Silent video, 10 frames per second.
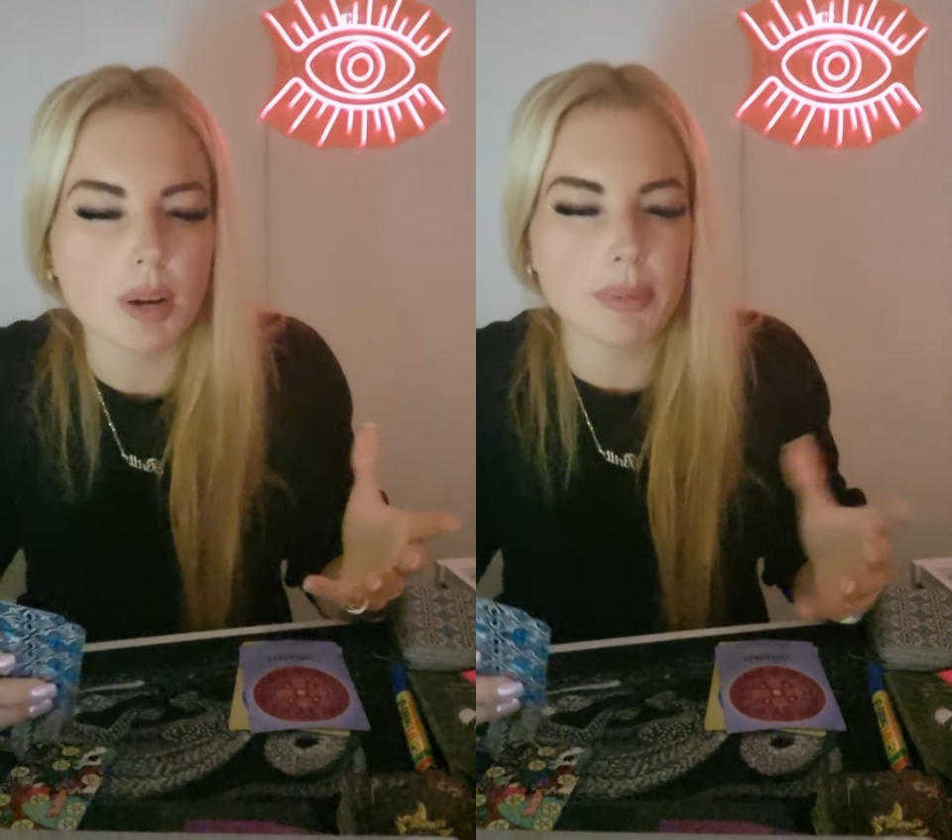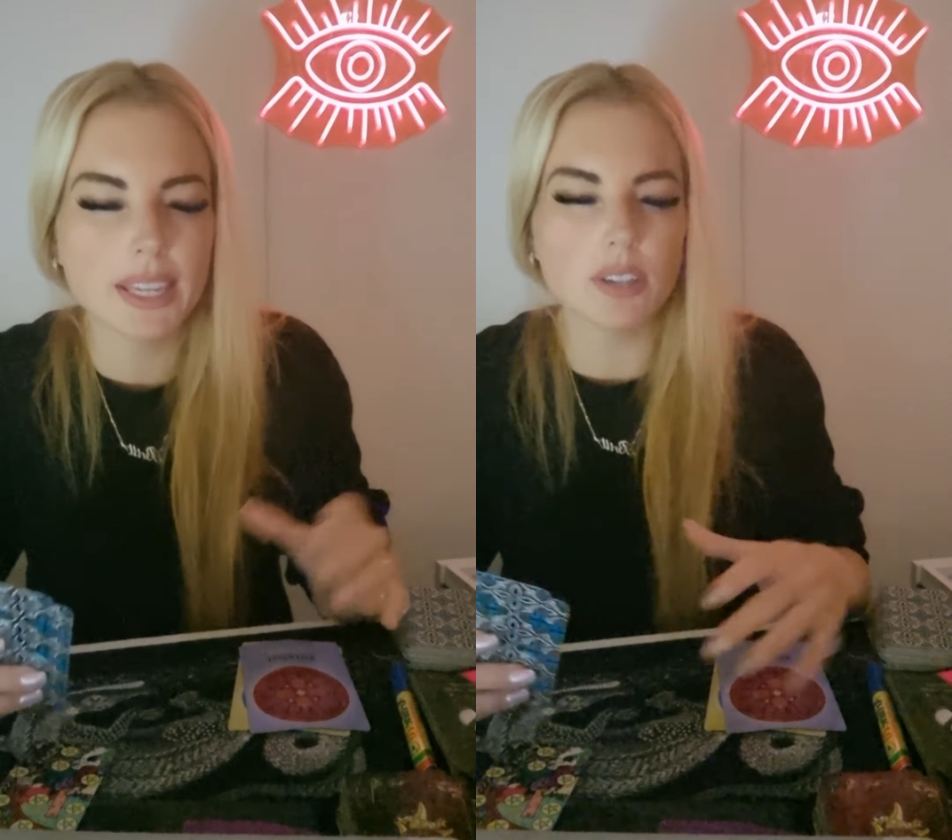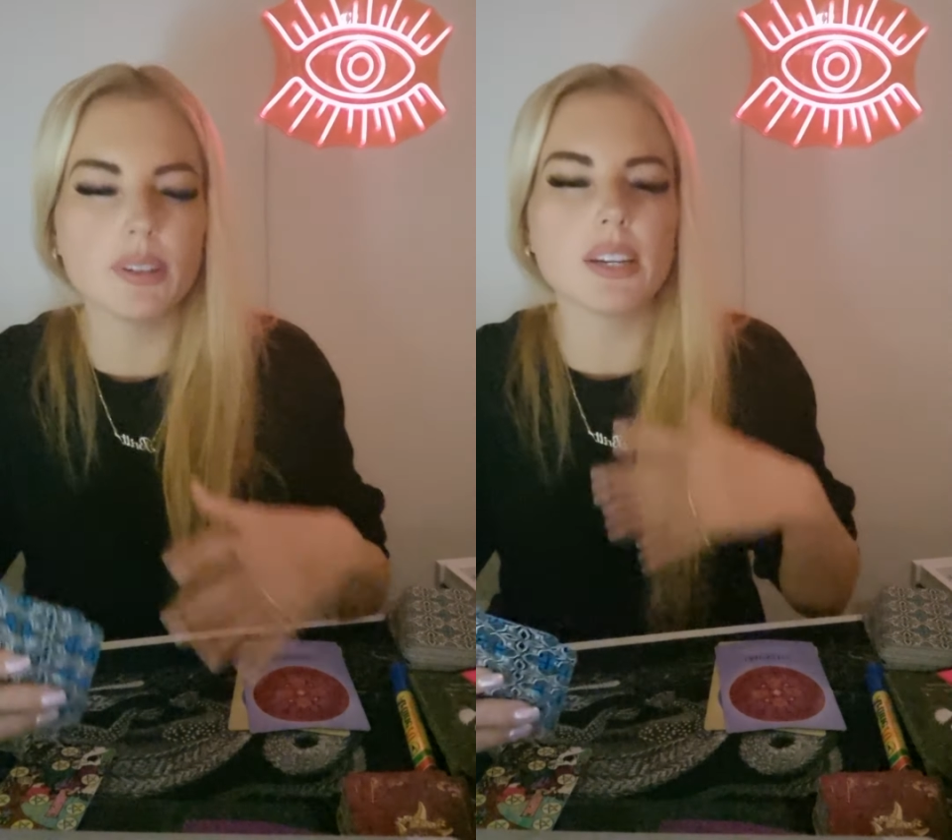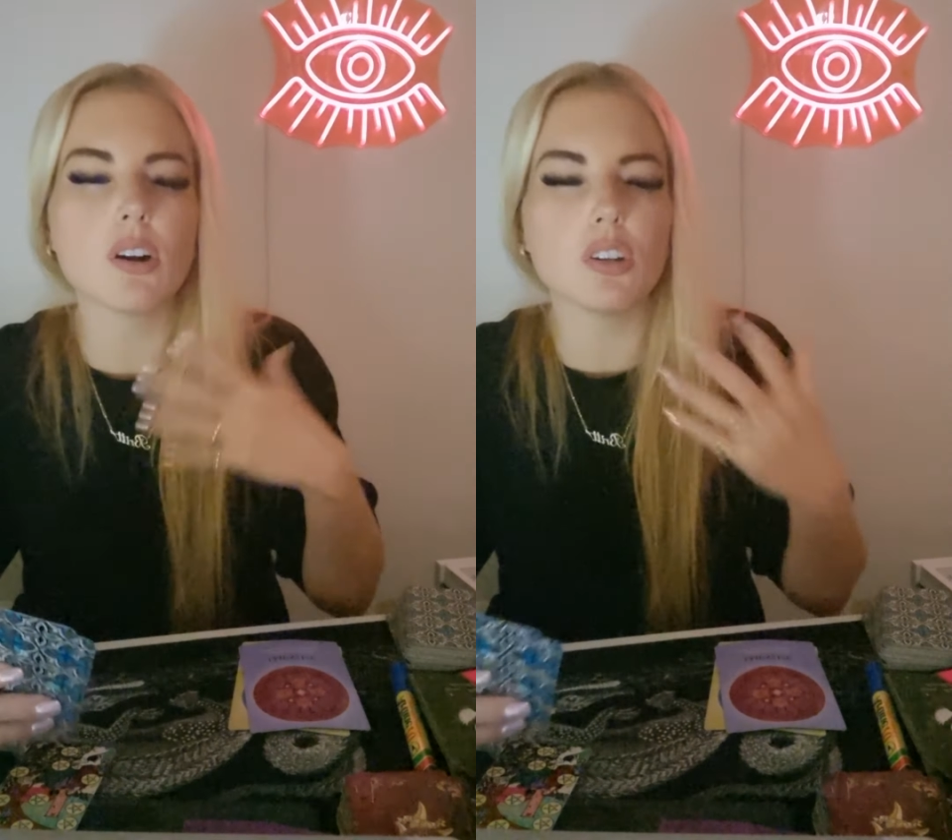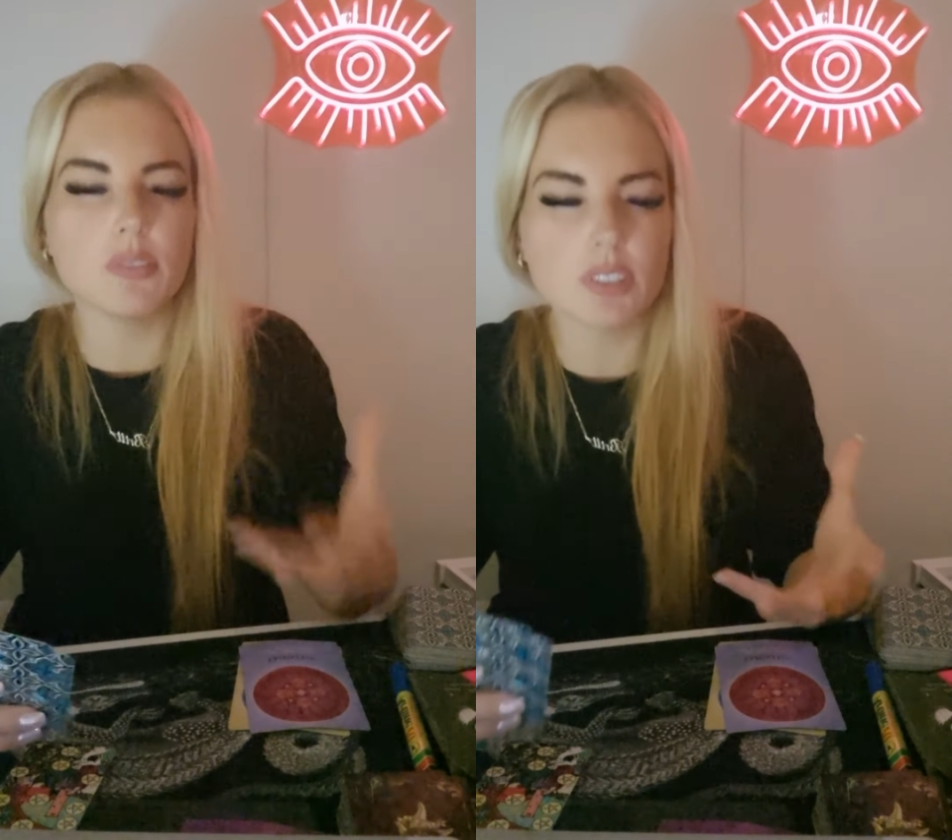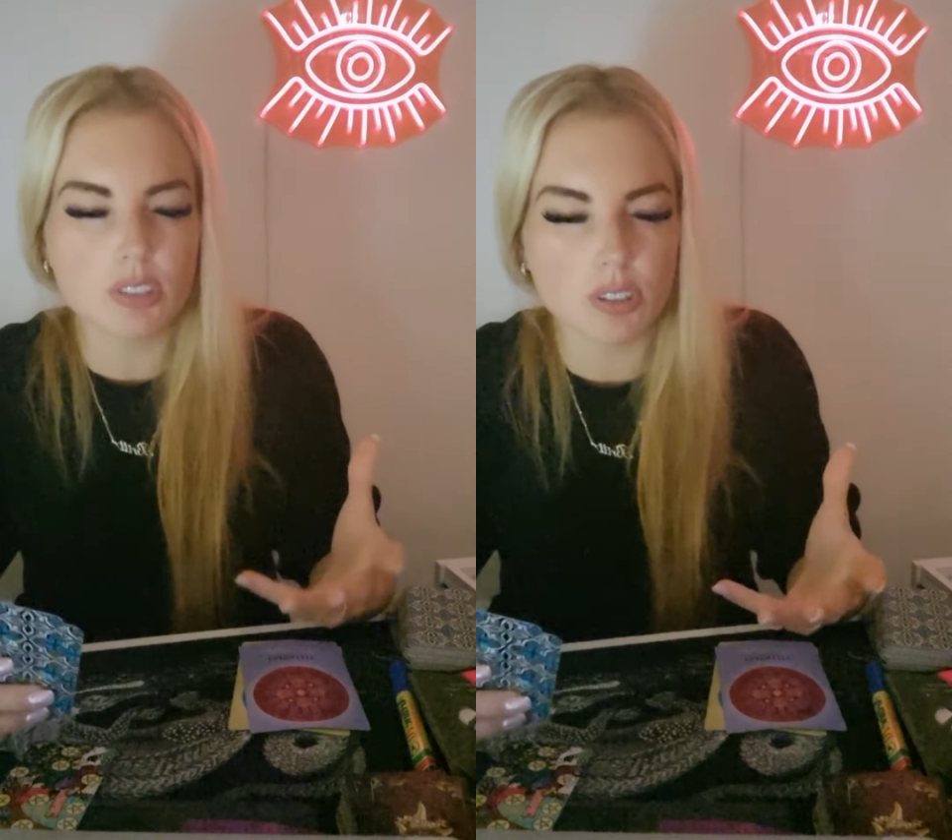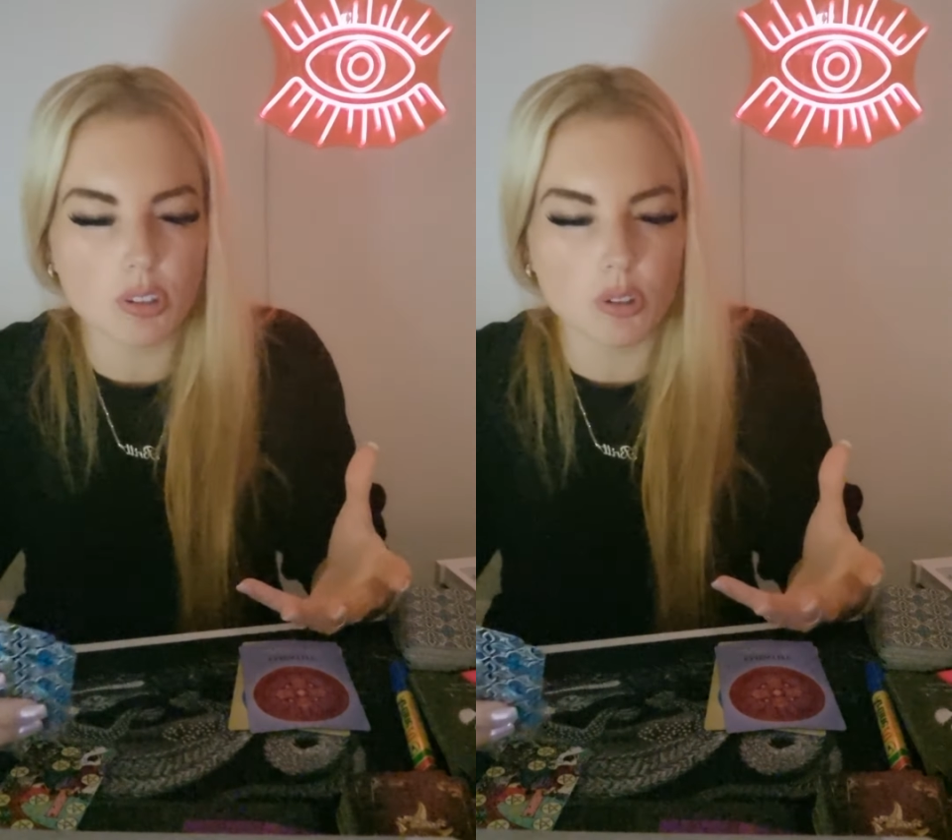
I'm hearing over to